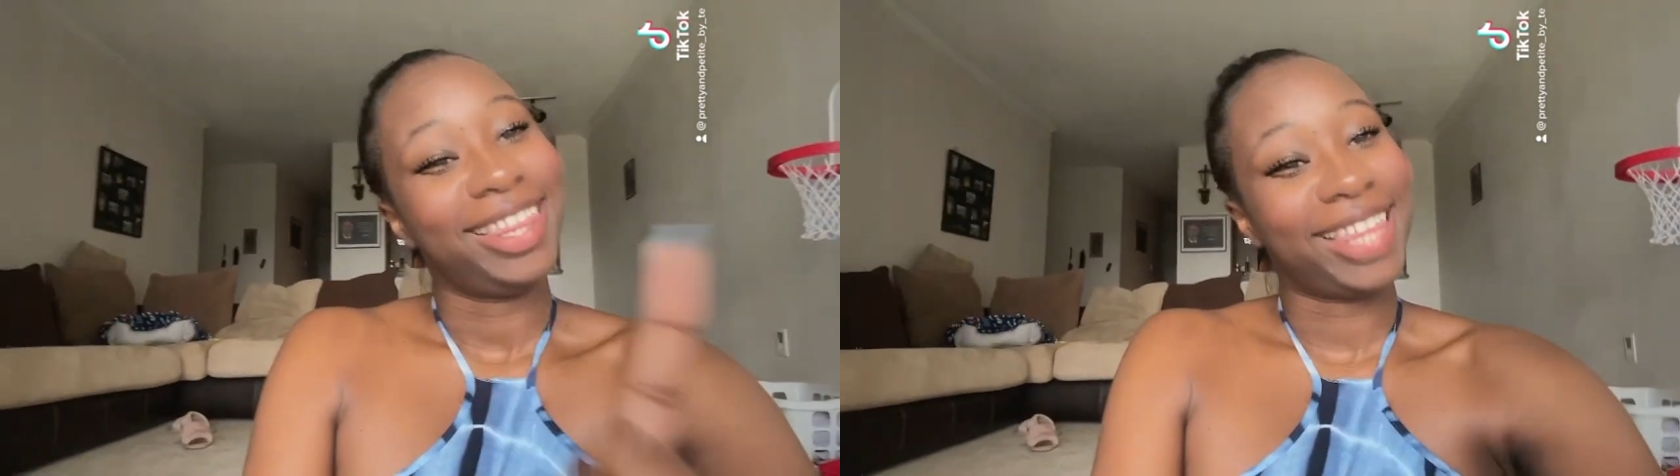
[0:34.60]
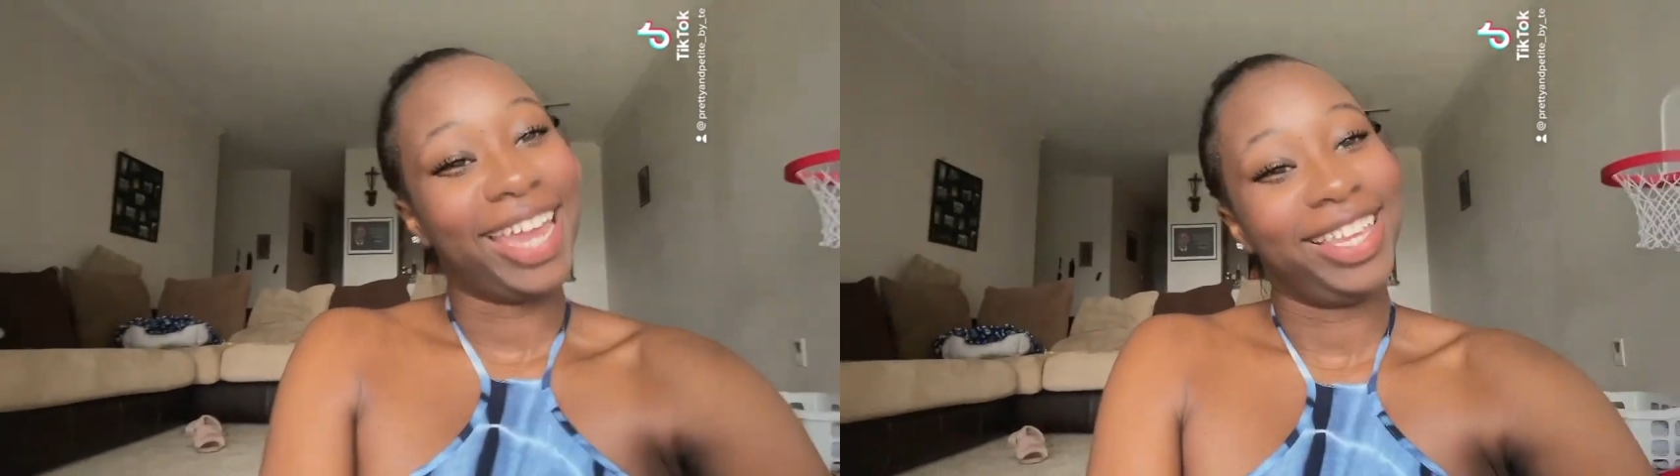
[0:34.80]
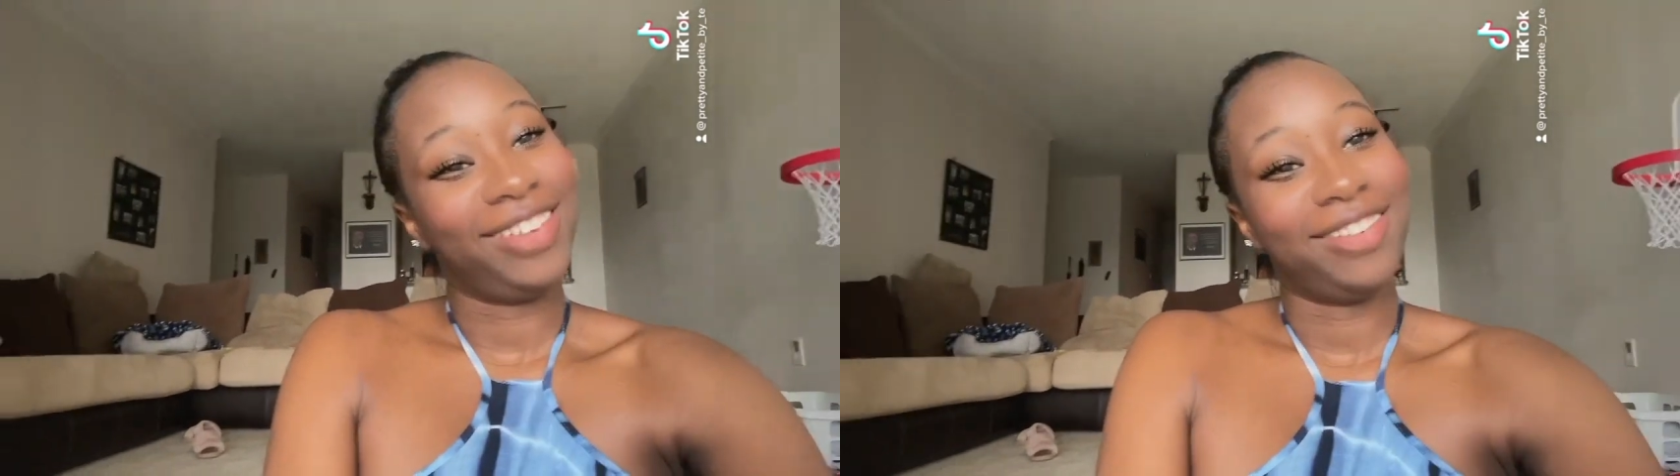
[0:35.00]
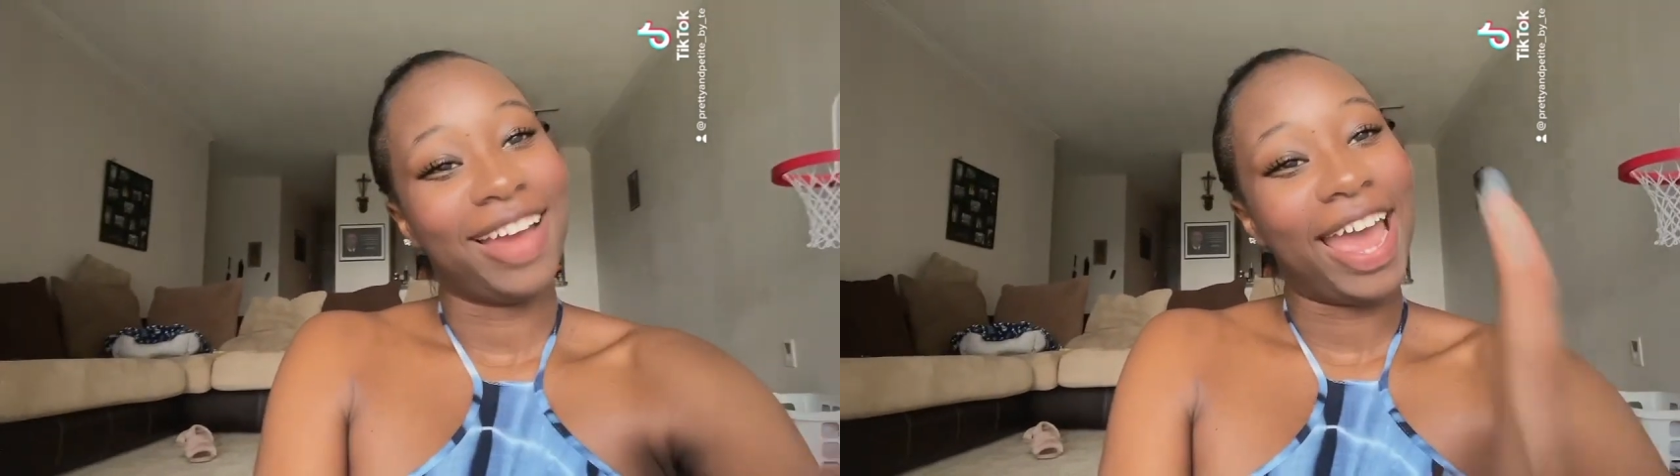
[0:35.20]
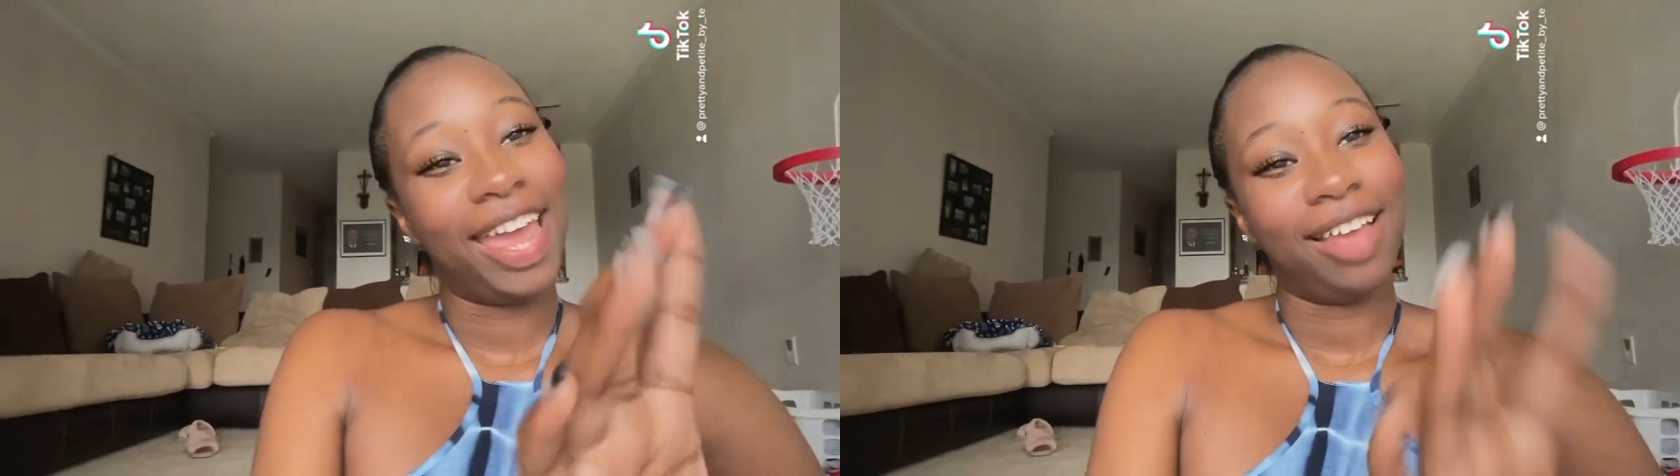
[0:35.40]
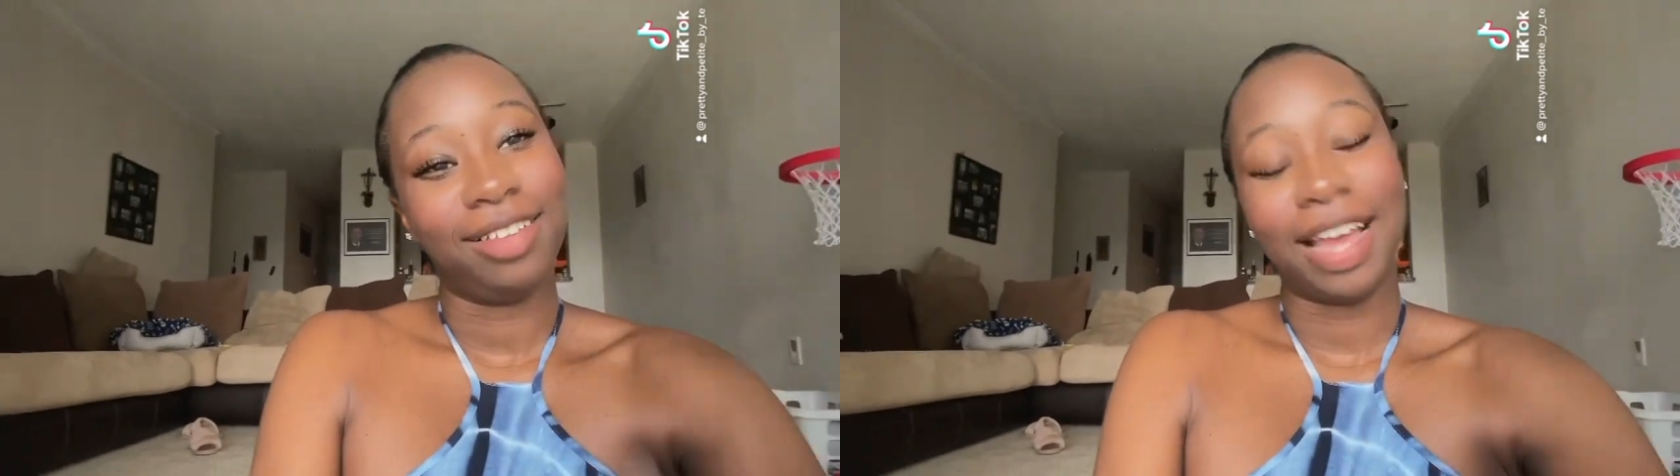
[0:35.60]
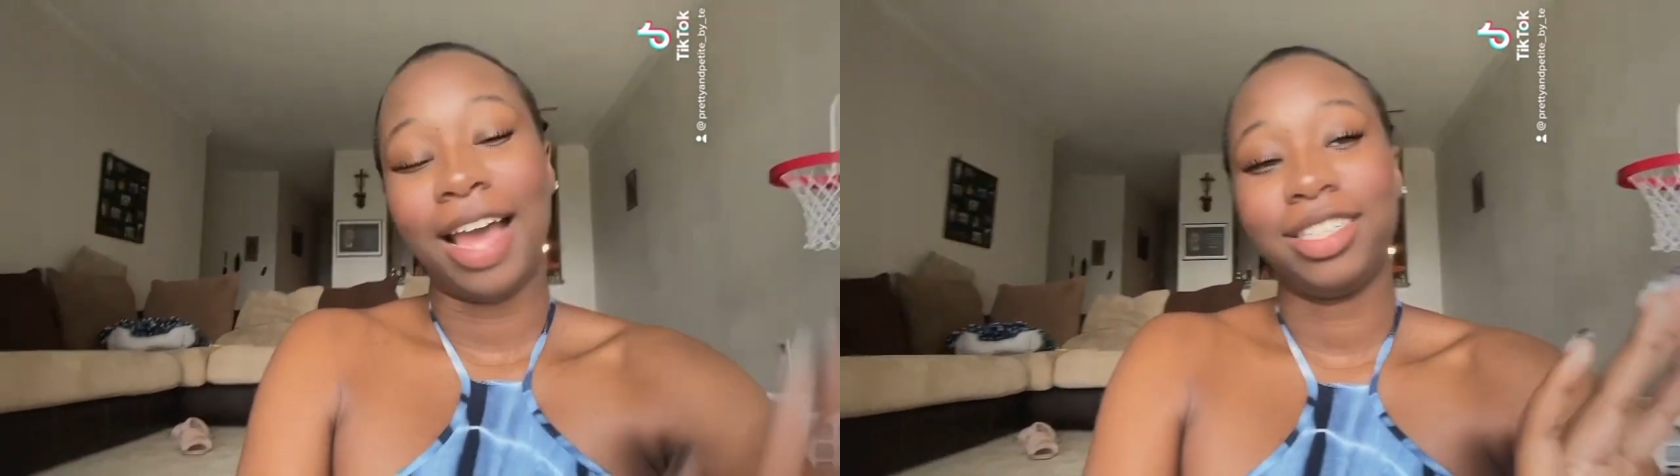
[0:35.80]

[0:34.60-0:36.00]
thank you. I had I